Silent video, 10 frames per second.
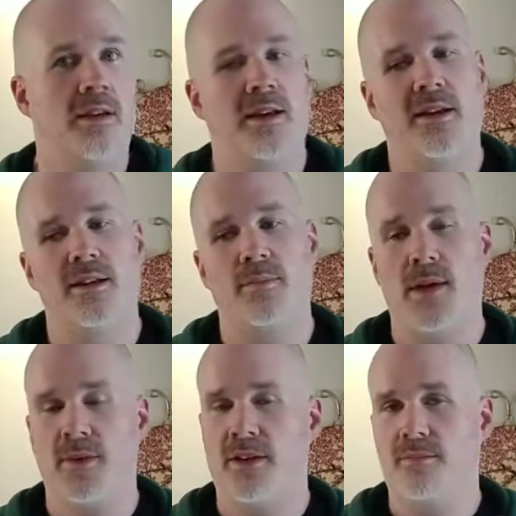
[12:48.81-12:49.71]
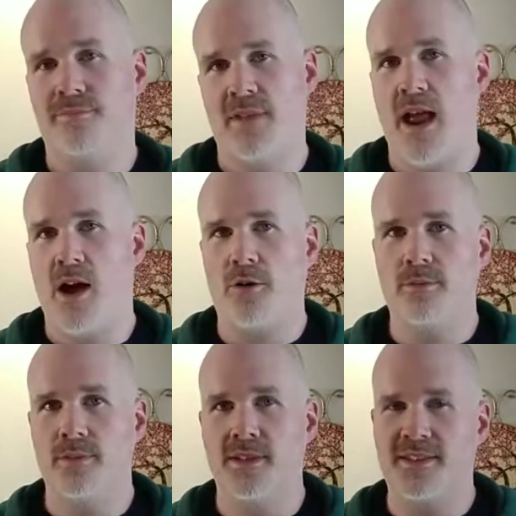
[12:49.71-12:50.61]
and maybe
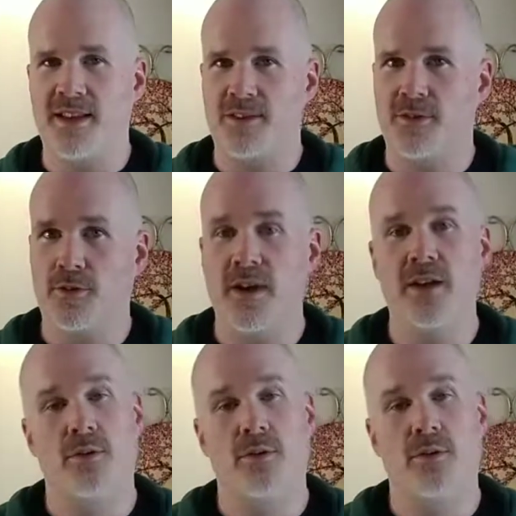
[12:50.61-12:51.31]
now it's not so great,